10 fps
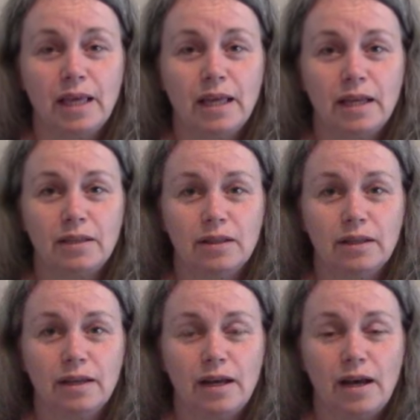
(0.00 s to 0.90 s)
And
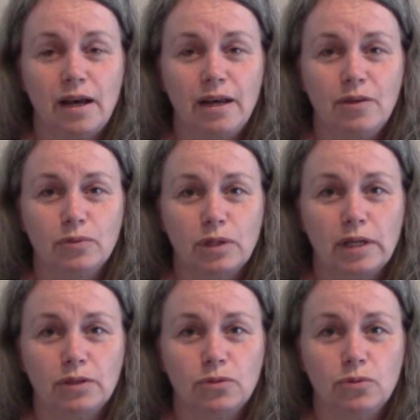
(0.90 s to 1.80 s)
I would
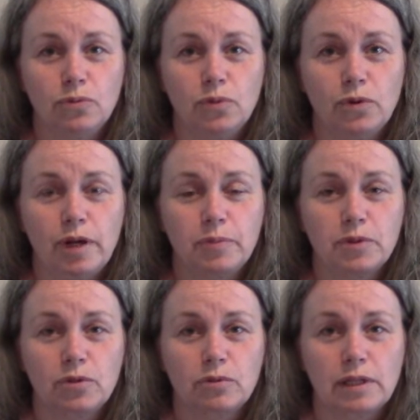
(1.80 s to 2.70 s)
like to do more
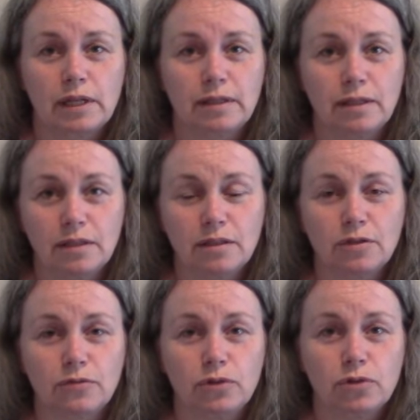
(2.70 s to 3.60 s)
episodes like this in
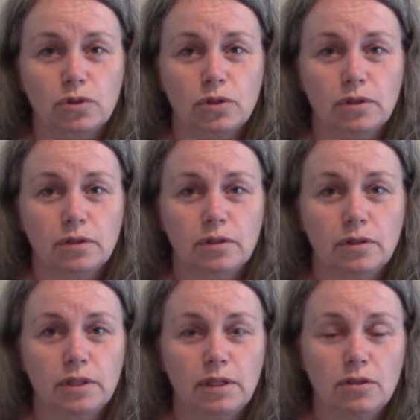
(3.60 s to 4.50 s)
the future.
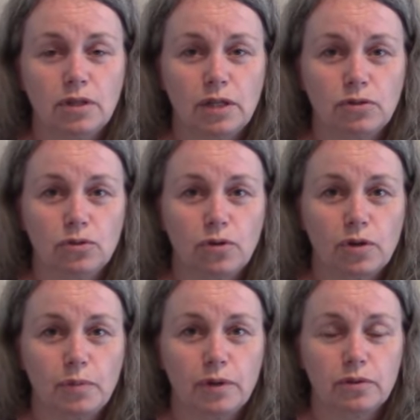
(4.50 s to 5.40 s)
It's okay to talk
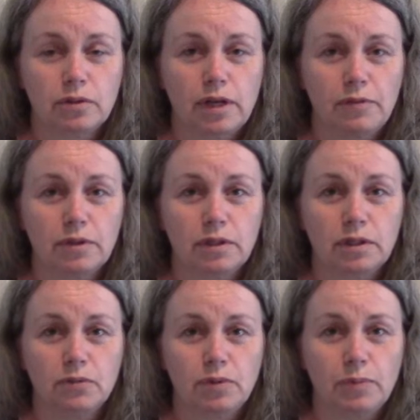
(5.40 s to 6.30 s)
about everything
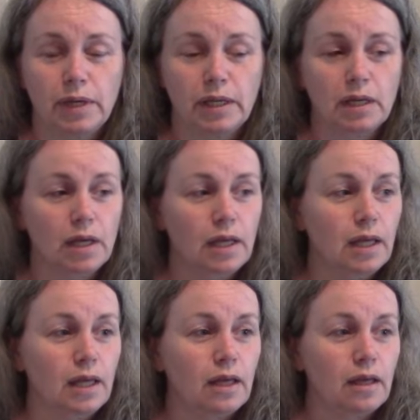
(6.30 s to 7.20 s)
that we make,
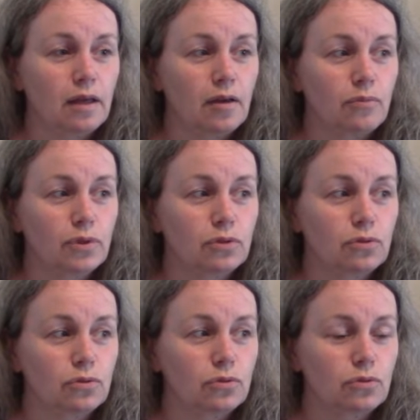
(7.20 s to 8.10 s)
but
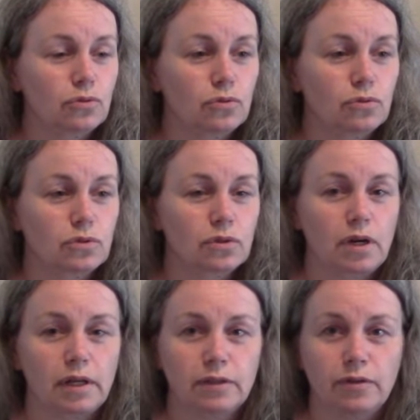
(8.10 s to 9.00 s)
to
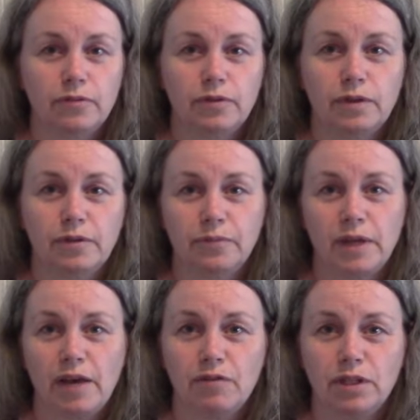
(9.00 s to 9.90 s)
kind of
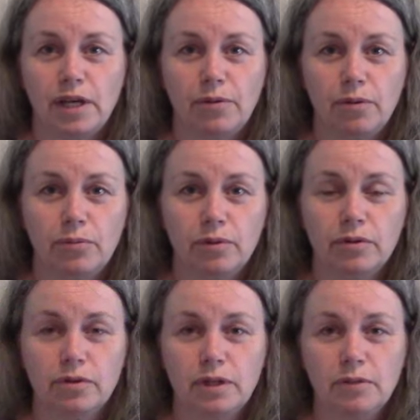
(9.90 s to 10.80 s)
have a narrower
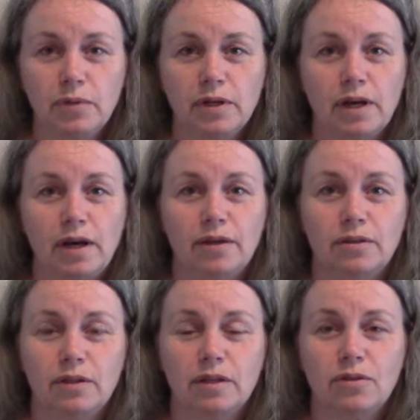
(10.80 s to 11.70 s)
theme, I
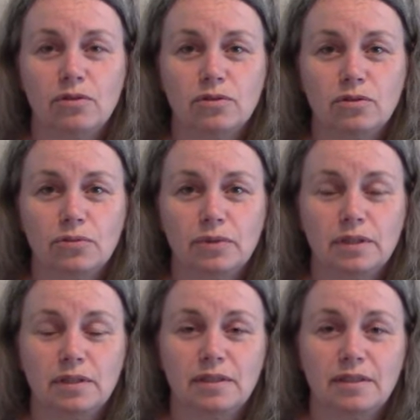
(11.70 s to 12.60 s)
think also
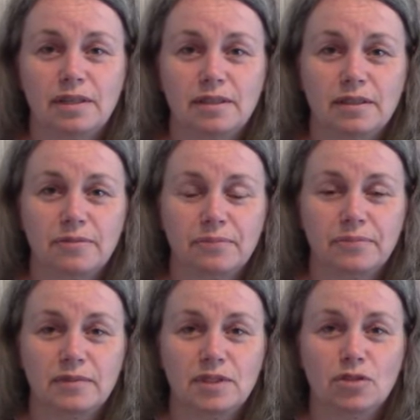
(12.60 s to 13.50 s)
is exciting.
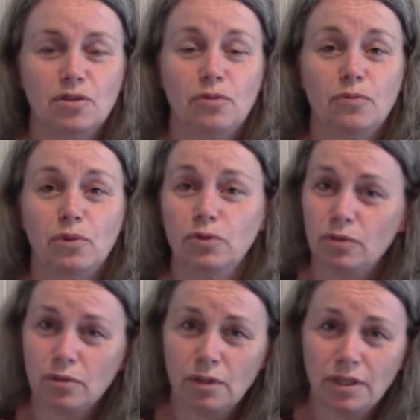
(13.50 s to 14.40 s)
So what do
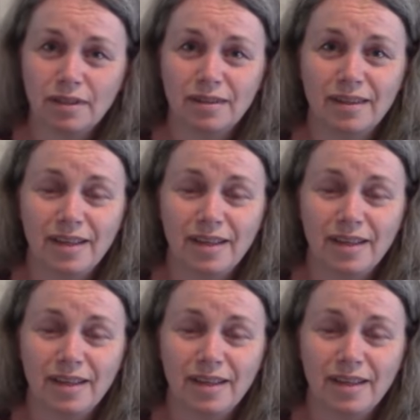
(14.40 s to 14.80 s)
you think?